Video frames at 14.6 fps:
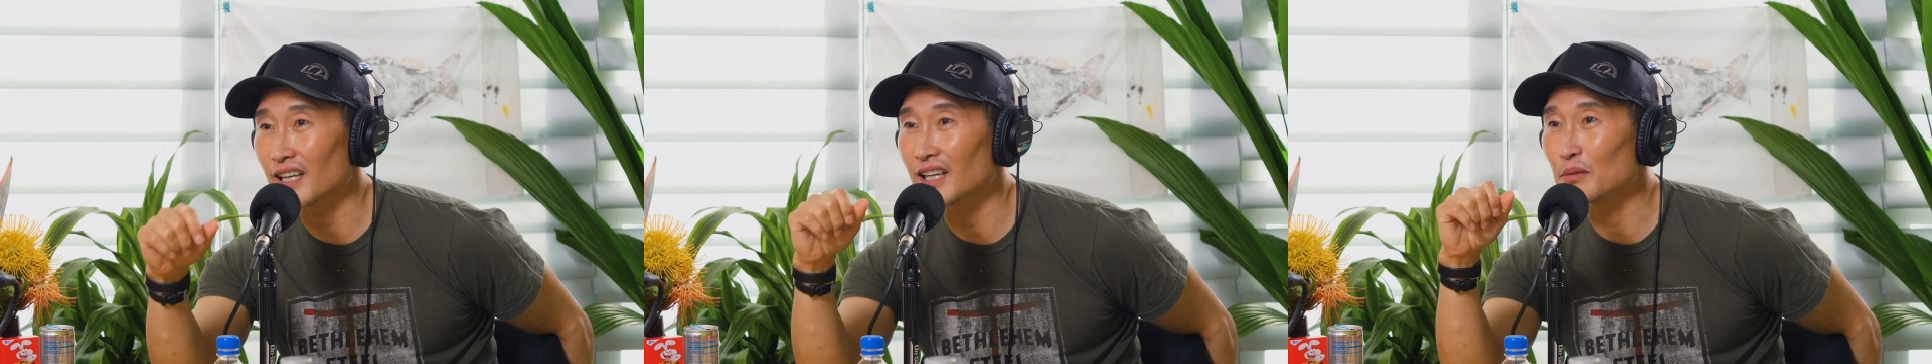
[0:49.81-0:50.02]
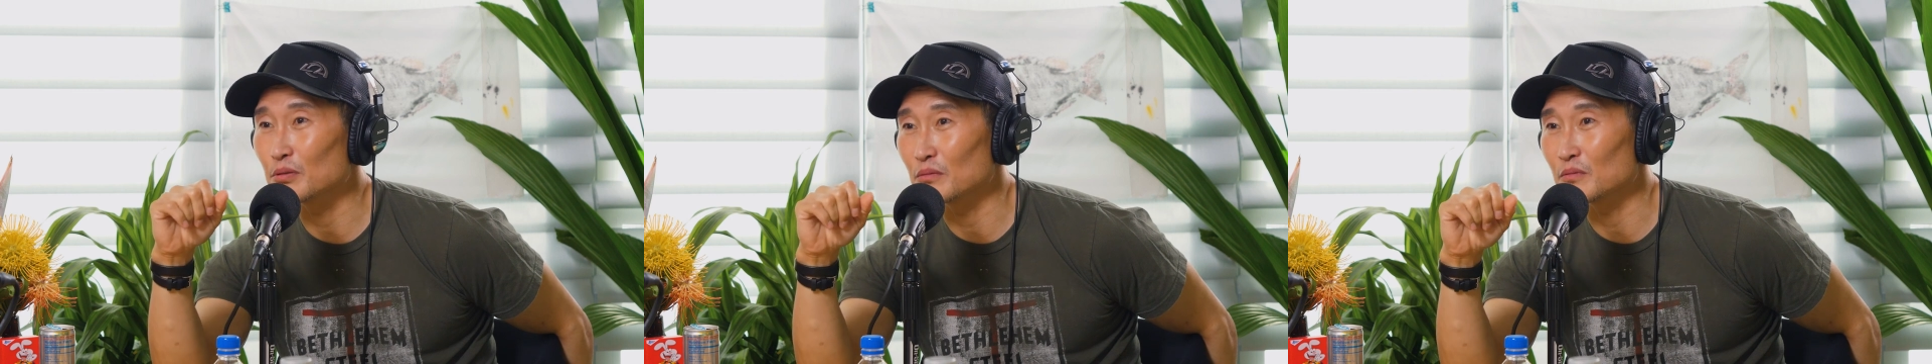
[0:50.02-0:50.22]

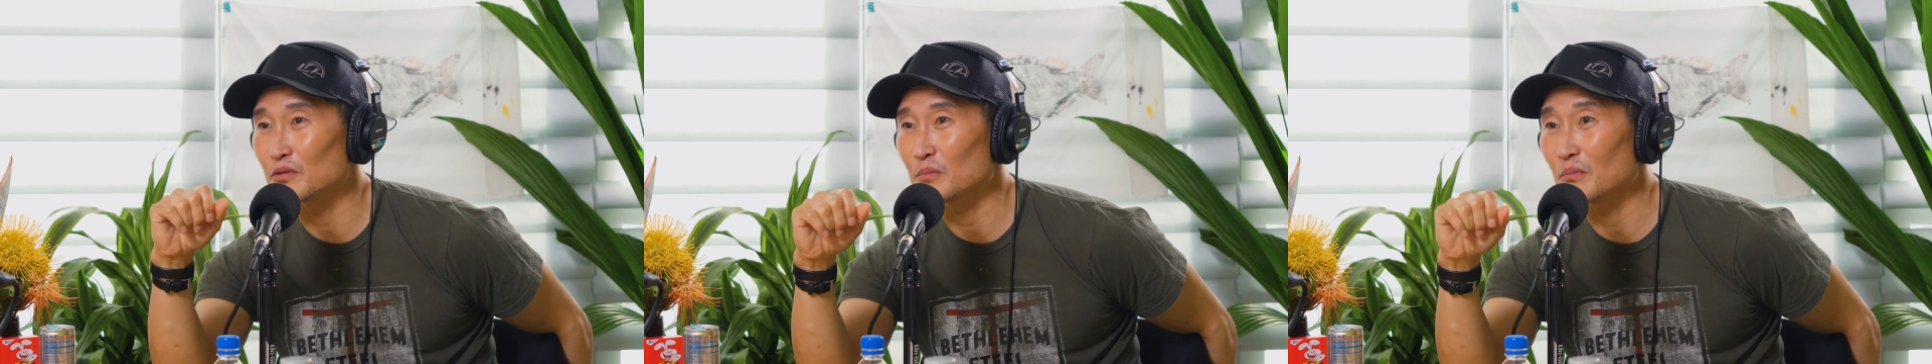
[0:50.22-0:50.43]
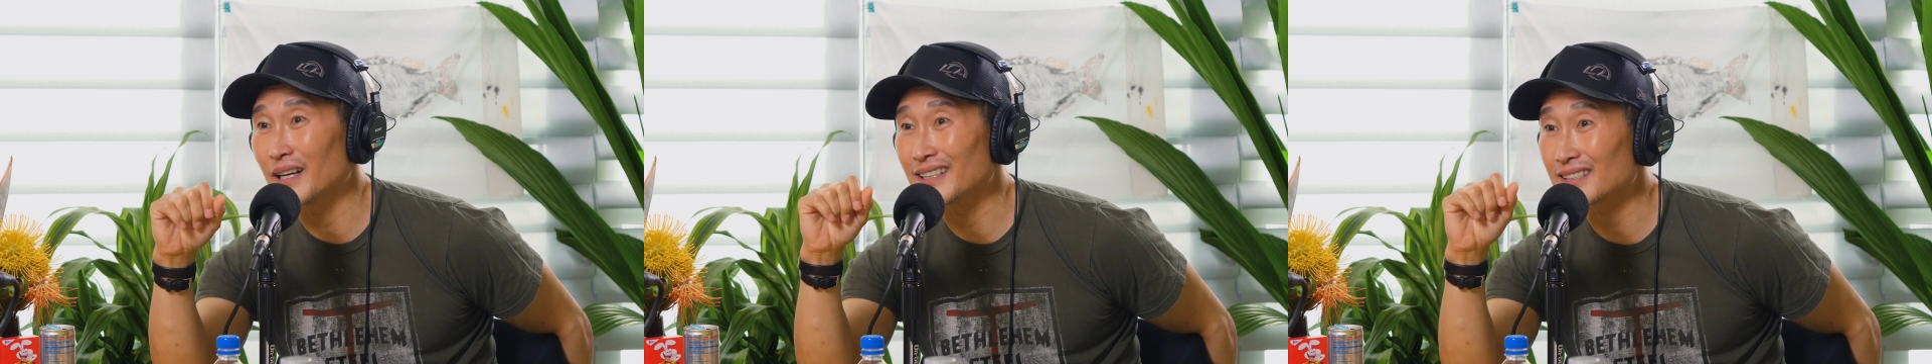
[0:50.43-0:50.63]
Abrams
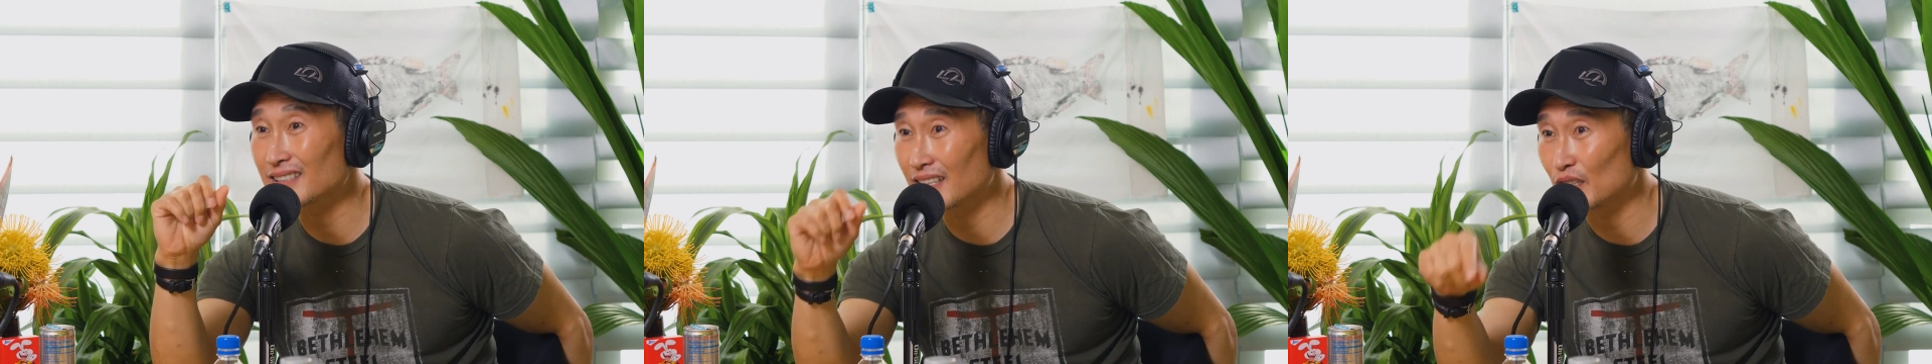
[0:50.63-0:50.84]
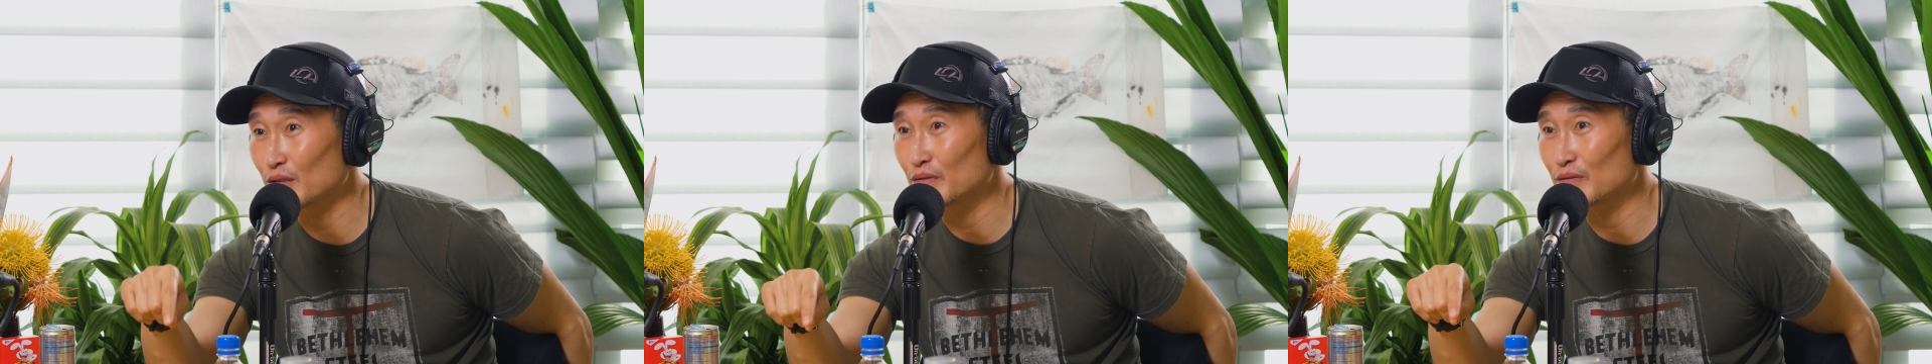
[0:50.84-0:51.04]

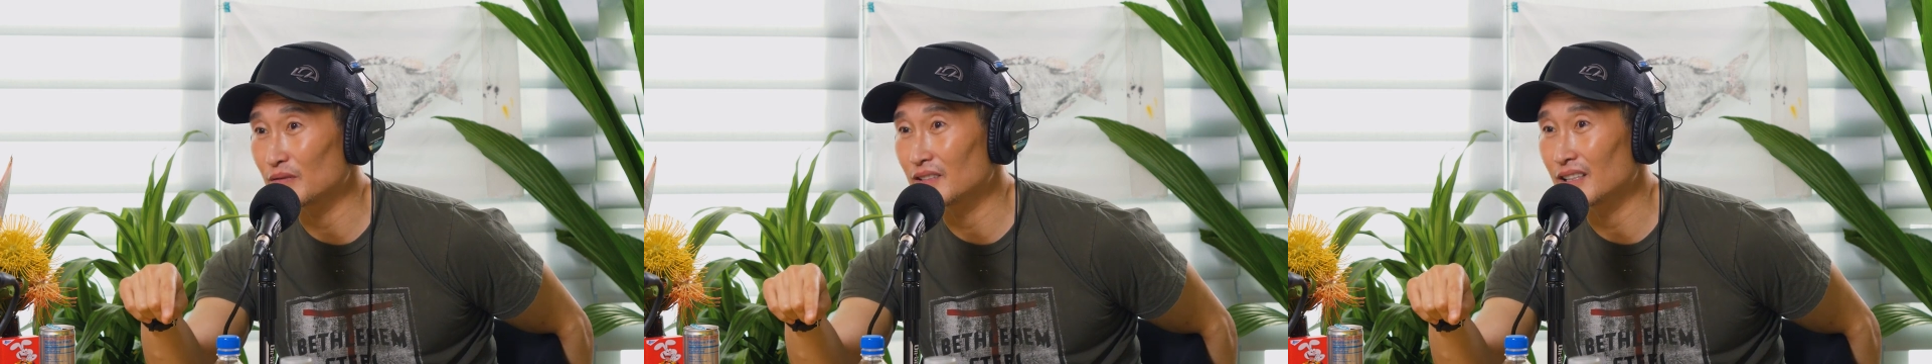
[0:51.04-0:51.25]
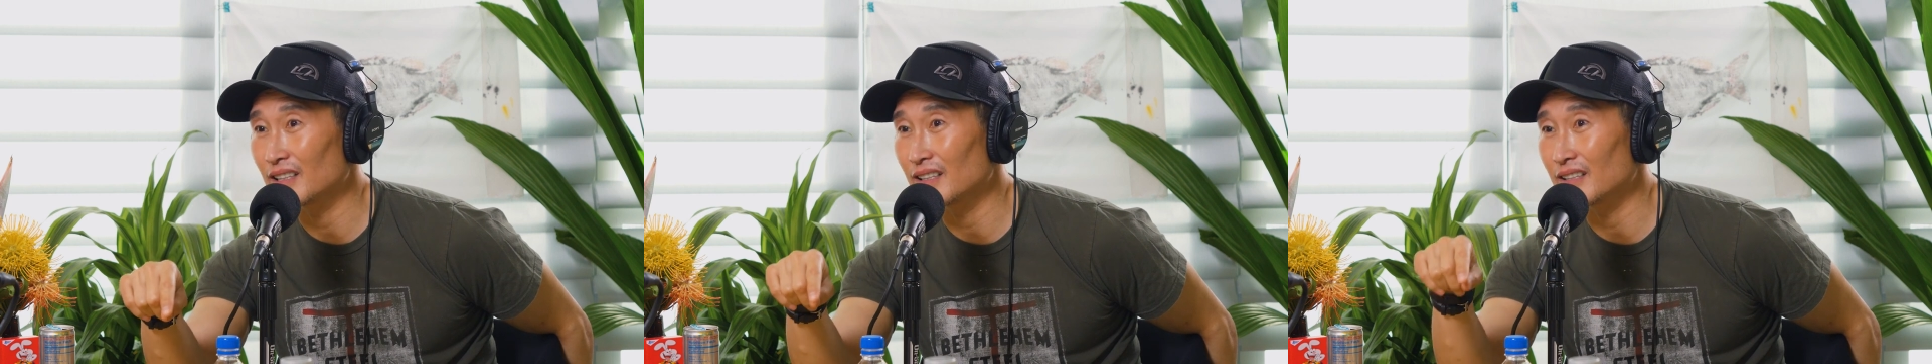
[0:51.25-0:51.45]
myself,
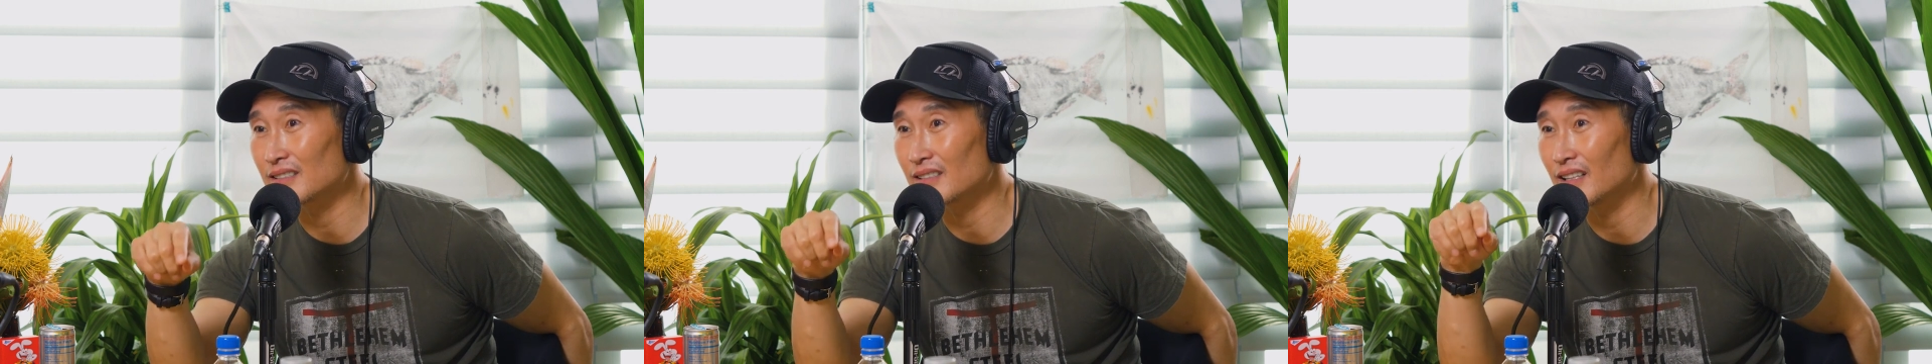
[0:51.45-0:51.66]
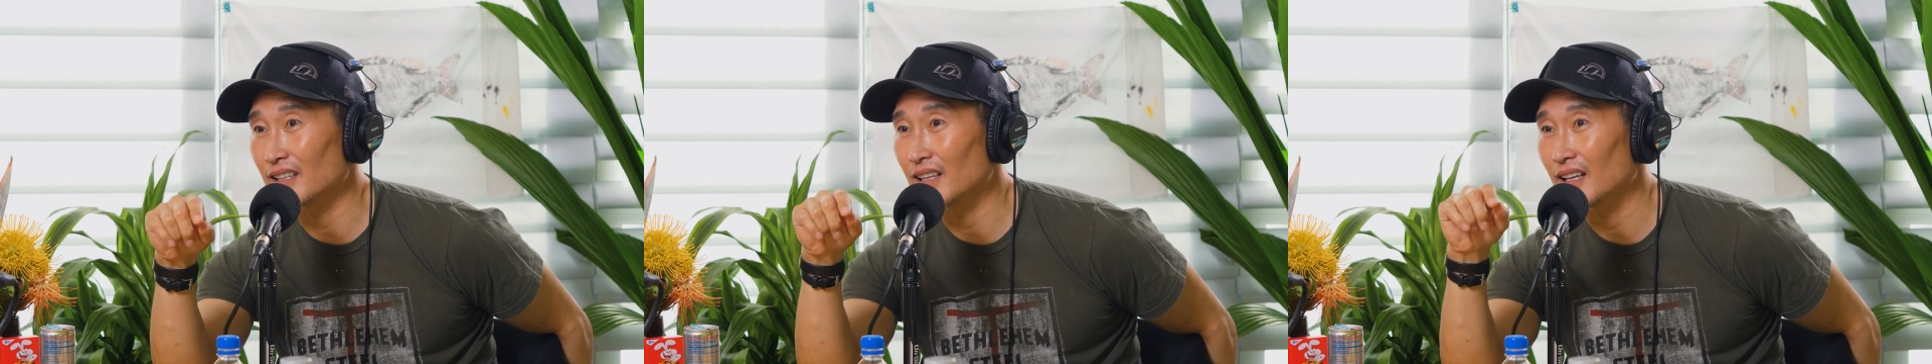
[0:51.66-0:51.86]
and I
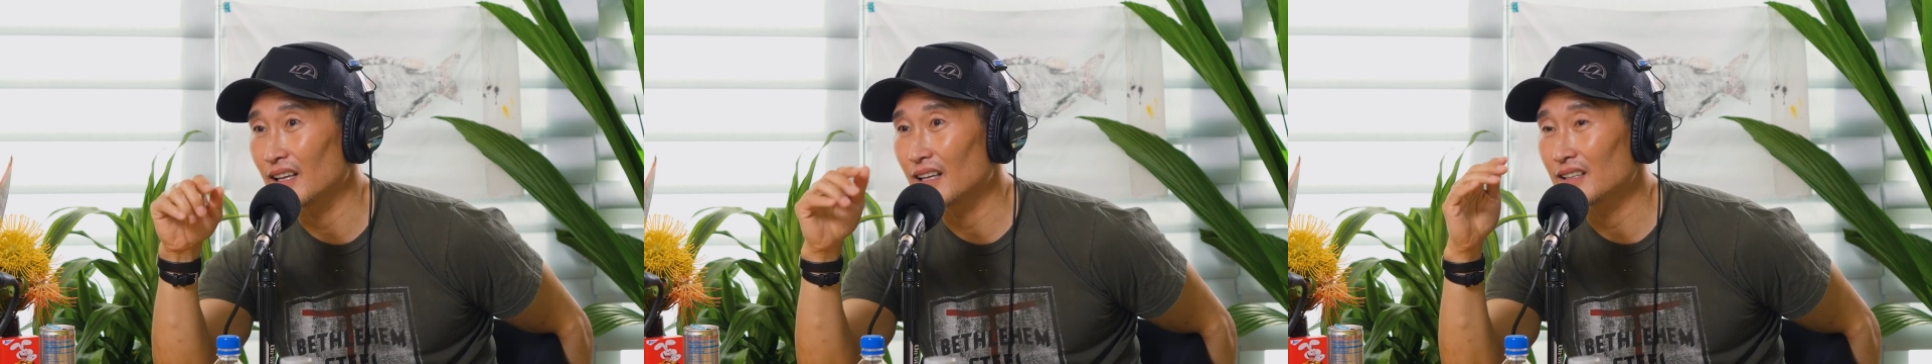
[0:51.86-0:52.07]
said,